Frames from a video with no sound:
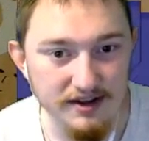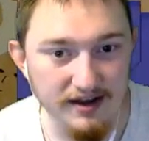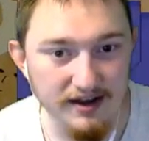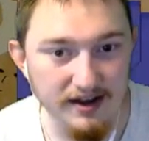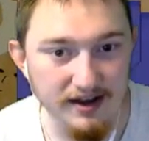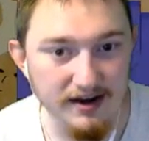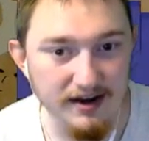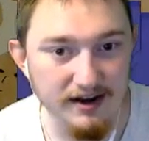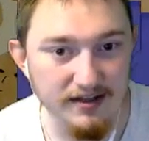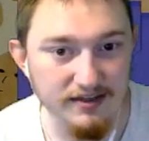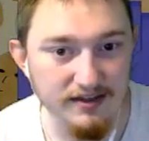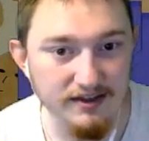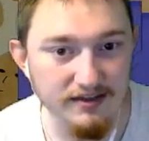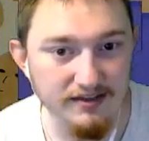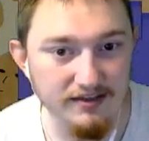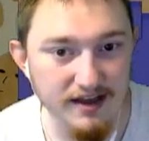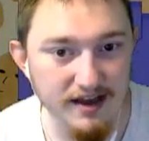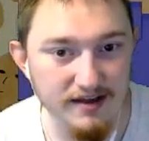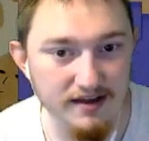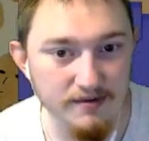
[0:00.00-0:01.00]
and I think
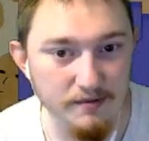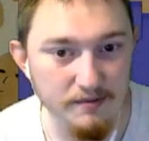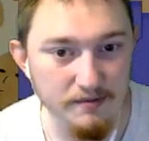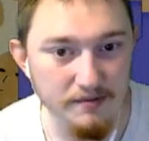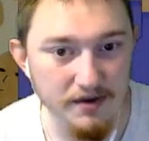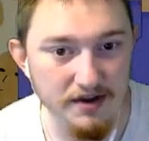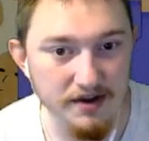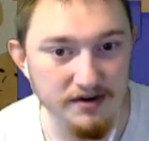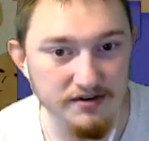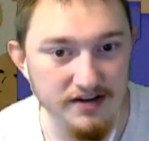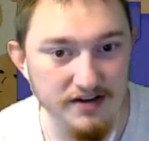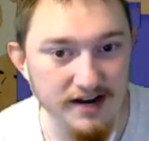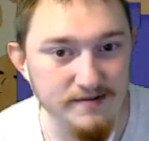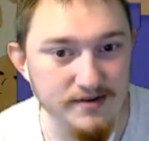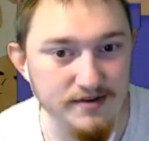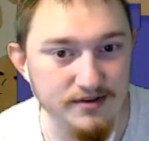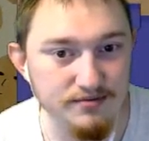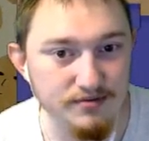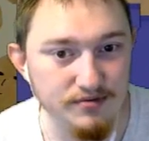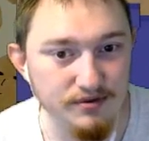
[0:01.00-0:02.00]
that entertainment
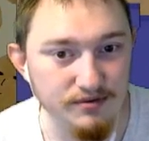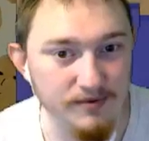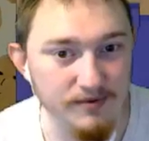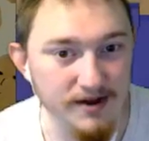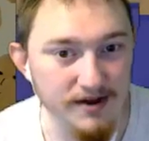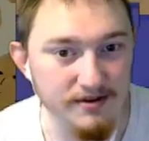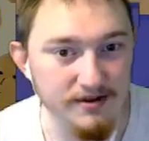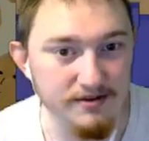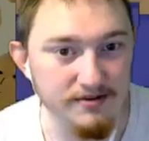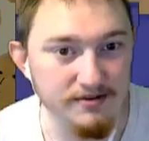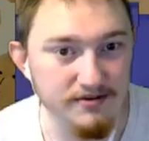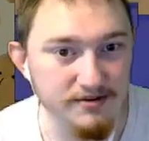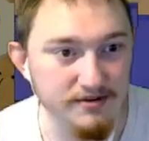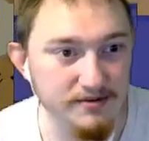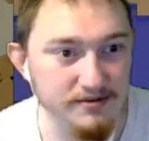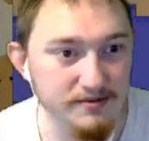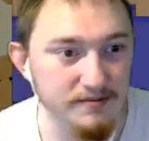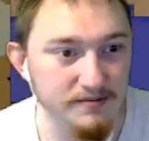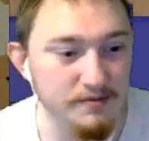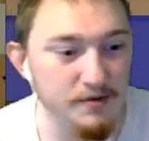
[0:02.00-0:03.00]
is worthwhile,
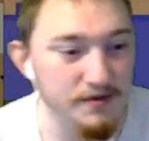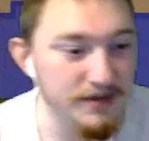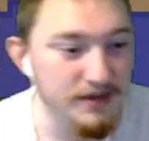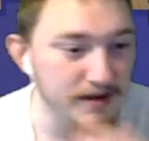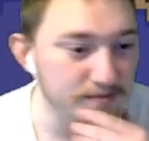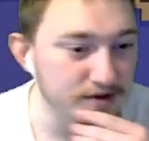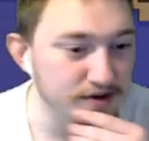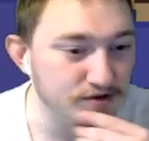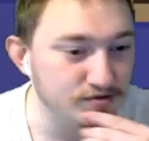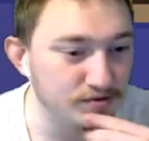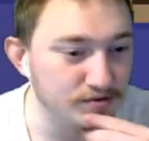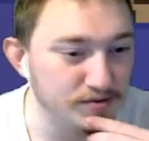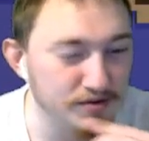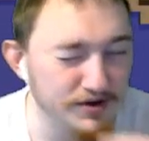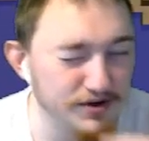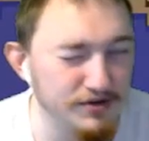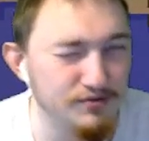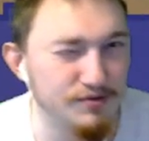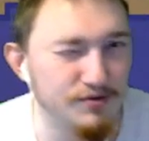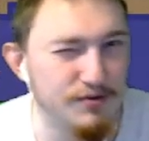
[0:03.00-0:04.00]
wouldn't that mean trolling
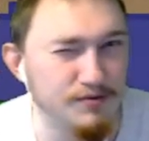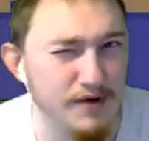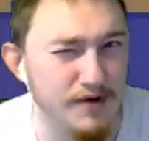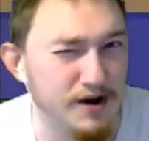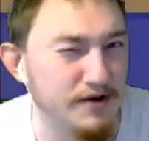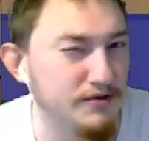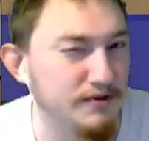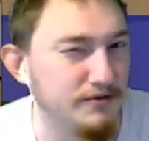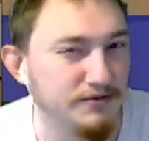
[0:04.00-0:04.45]
is worthwhile?